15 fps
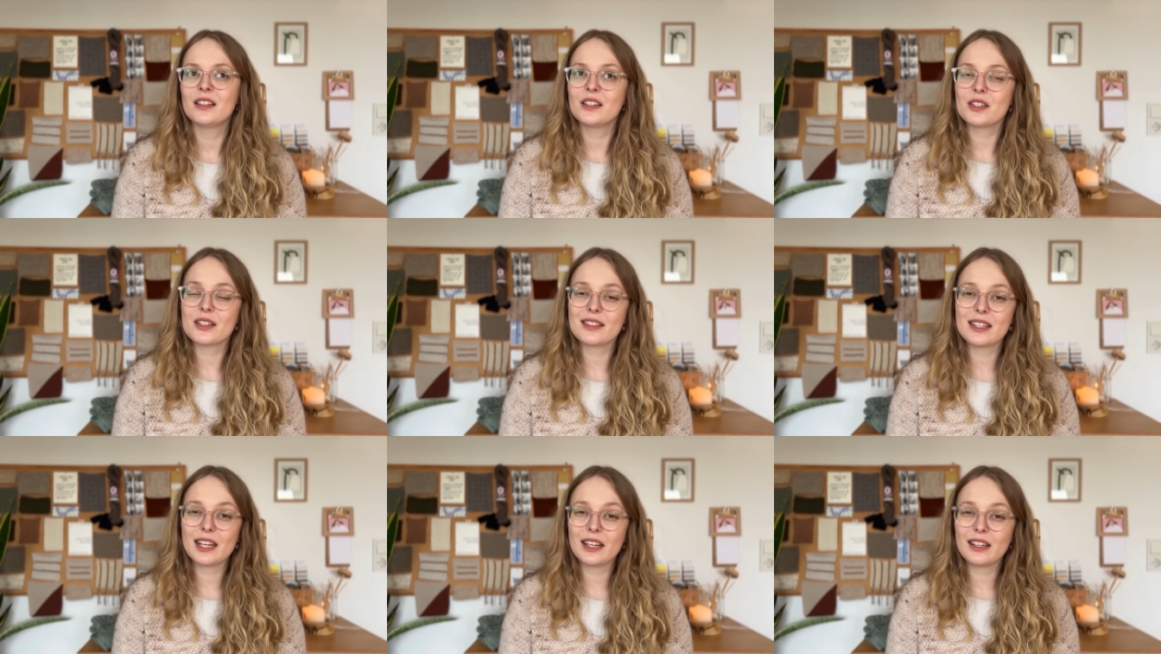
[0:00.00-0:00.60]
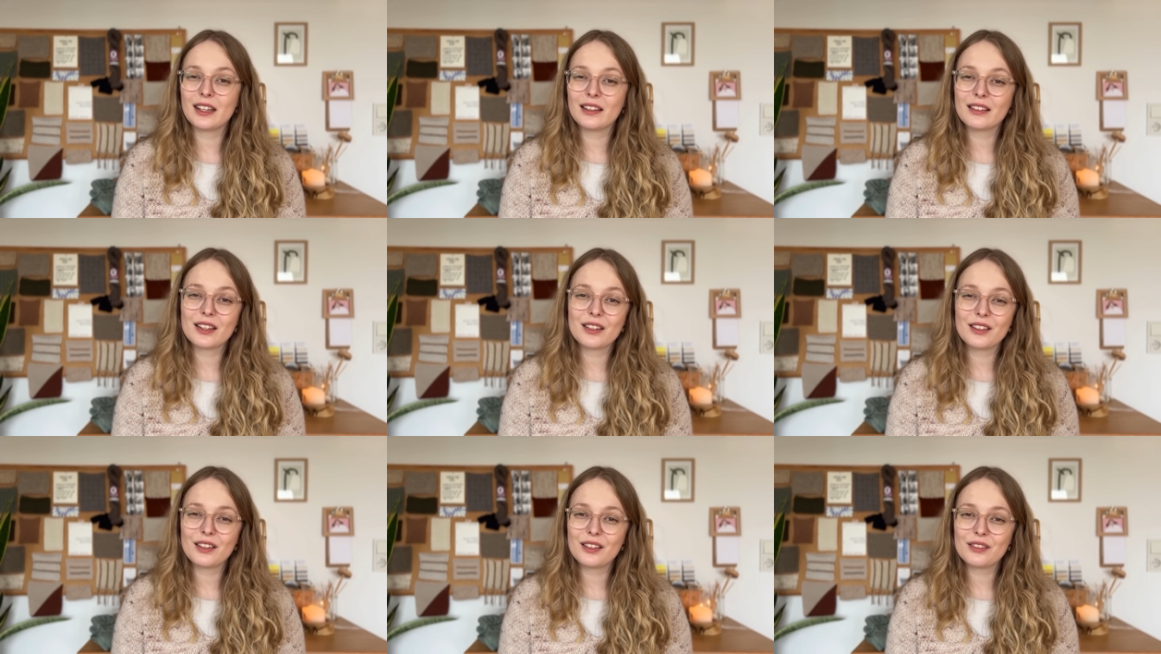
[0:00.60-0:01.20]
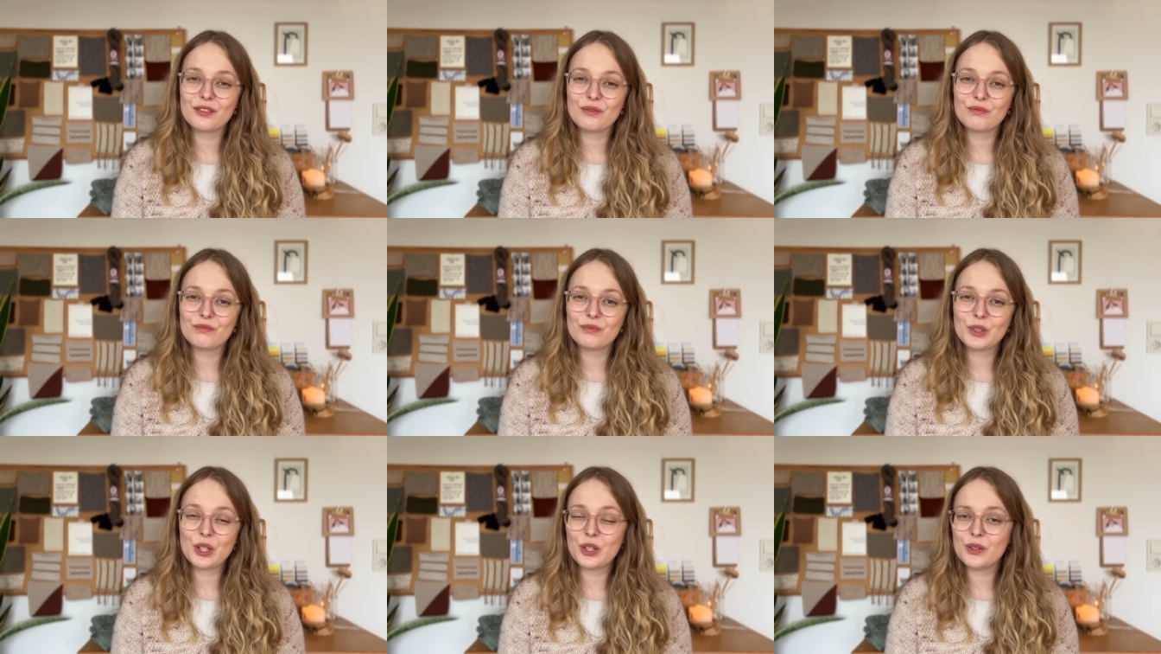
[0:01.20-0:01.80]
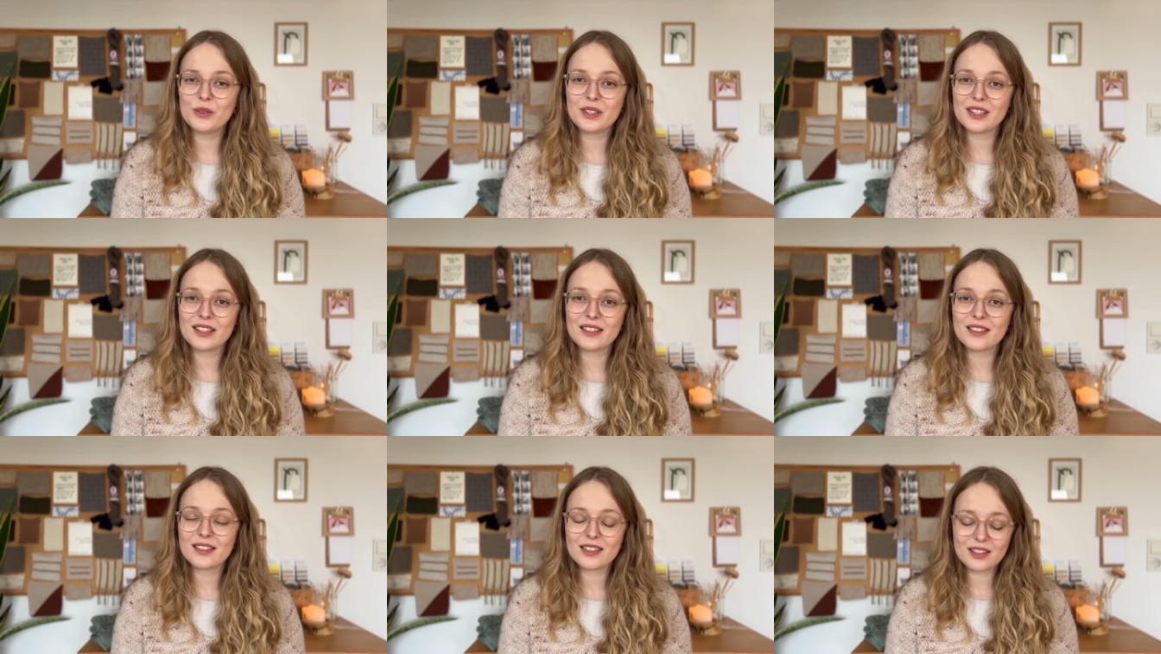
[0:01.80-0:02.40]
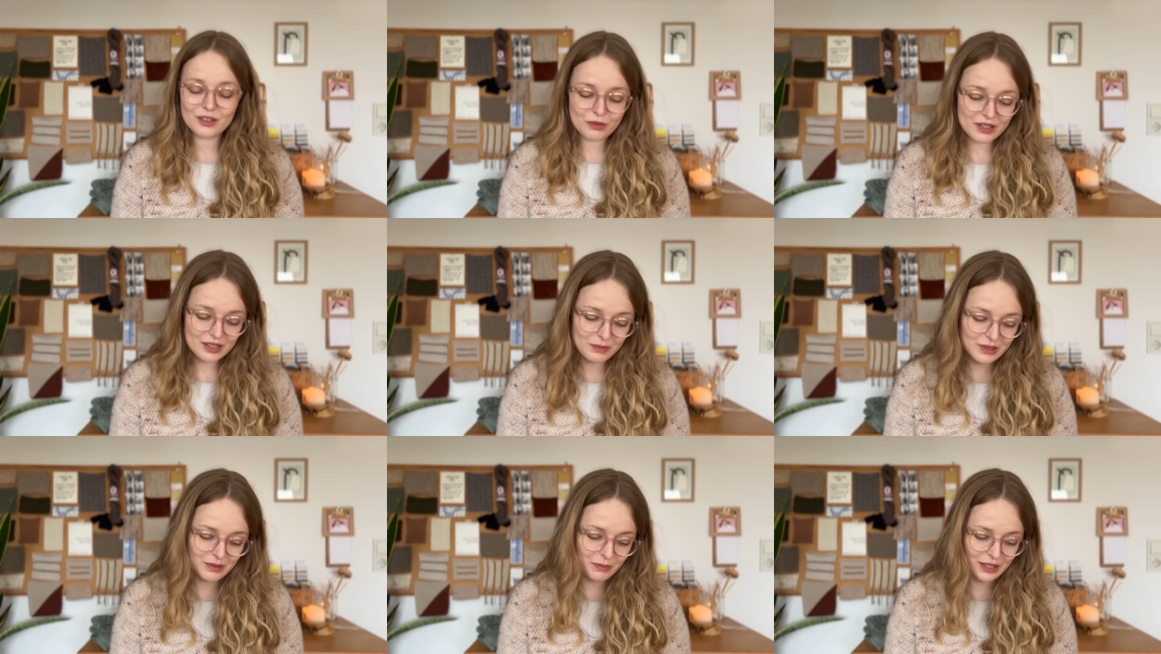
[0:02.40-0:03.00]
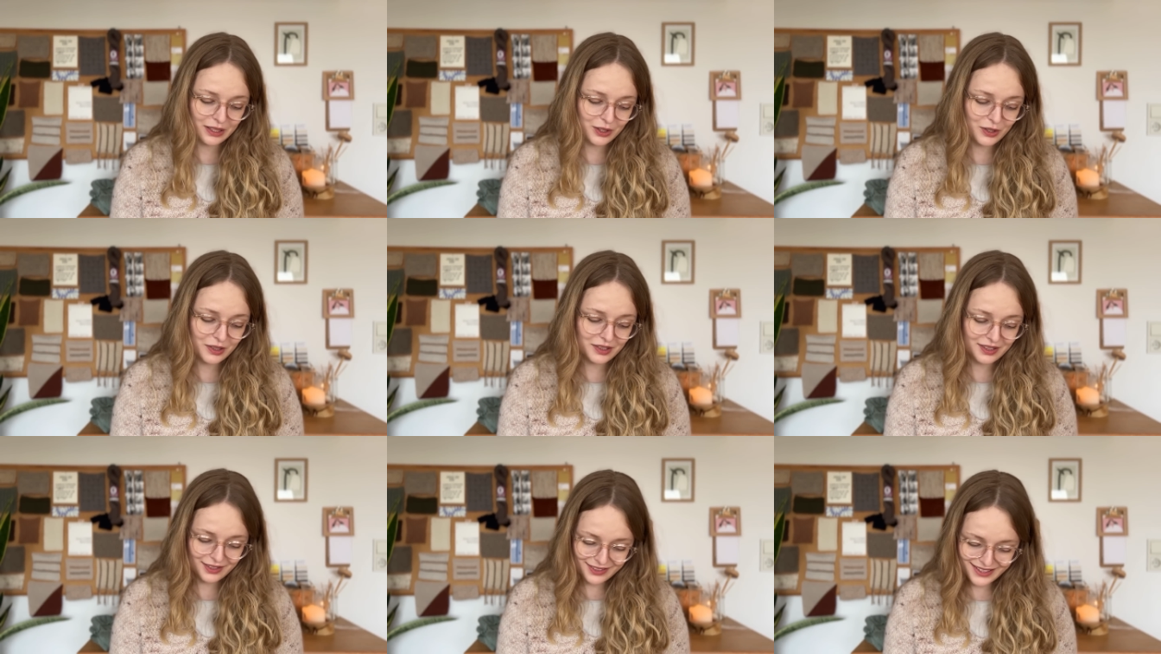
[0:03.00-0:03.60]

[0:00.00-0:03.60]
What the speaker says: just taking the cutest Christmas pictures.